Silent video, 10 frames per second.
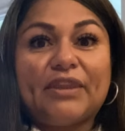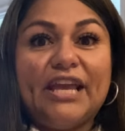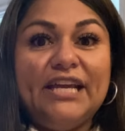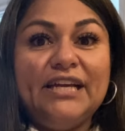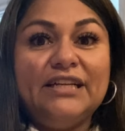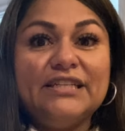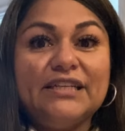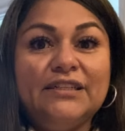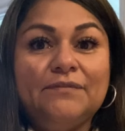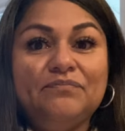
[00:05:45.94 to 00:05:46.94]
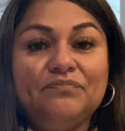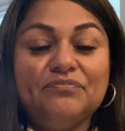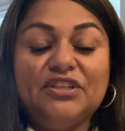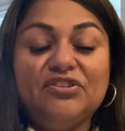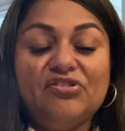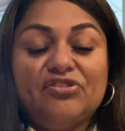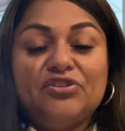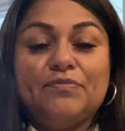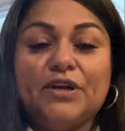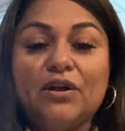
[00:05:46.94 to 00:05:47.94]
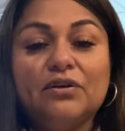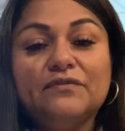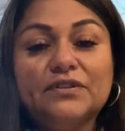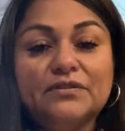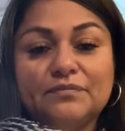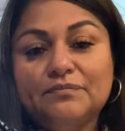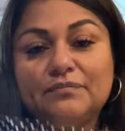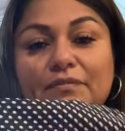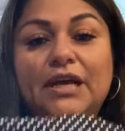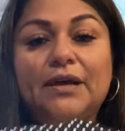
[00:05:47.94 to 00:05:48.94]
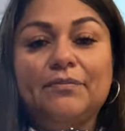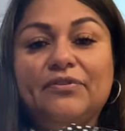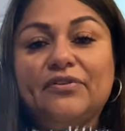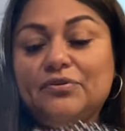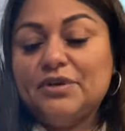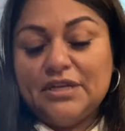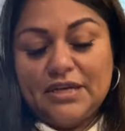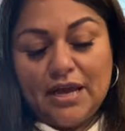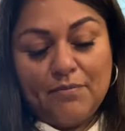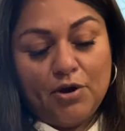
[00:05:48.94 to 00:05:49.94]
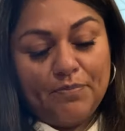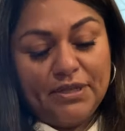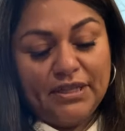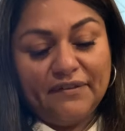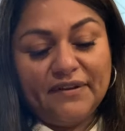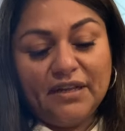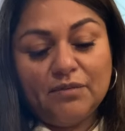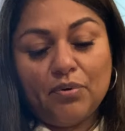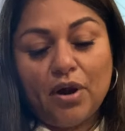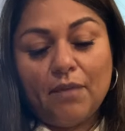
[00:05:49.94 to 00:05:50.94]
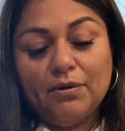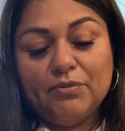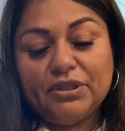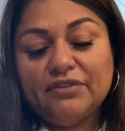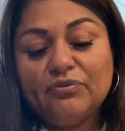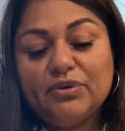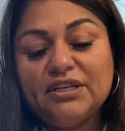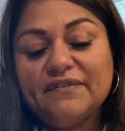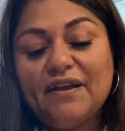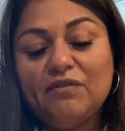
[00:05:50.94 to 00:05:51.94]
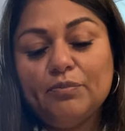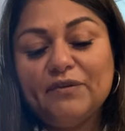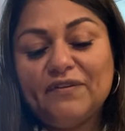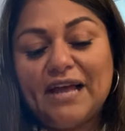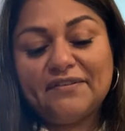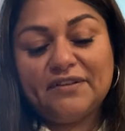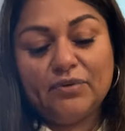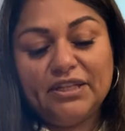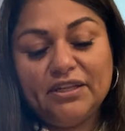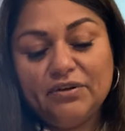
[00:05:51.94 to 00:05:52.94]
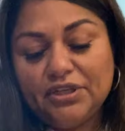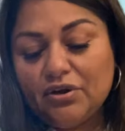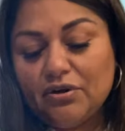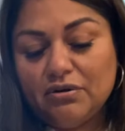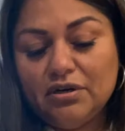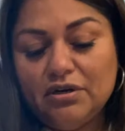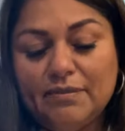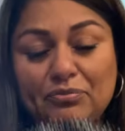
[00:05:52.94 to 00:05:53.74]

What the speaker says: And it's just too big all over. So I'm hoping that's not the problem with this one. It does have a little bit of elastic right there on the arm.